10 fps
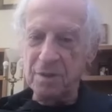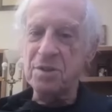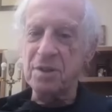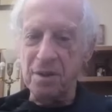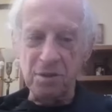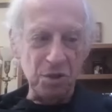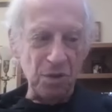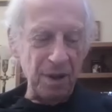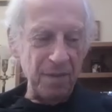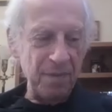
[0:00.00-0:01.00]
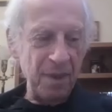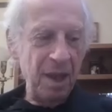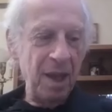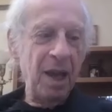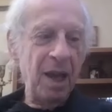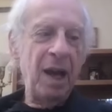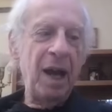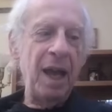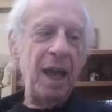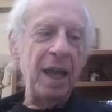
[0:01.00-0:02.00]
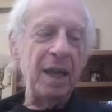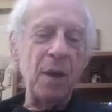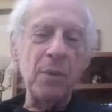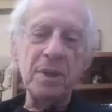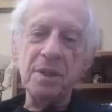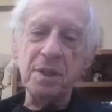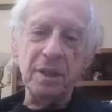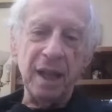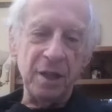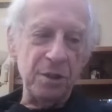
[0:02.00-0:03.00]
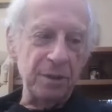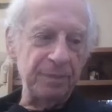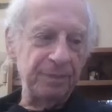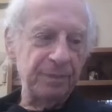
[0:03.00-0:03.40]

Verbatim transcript: It's another story. And I went to the lecture.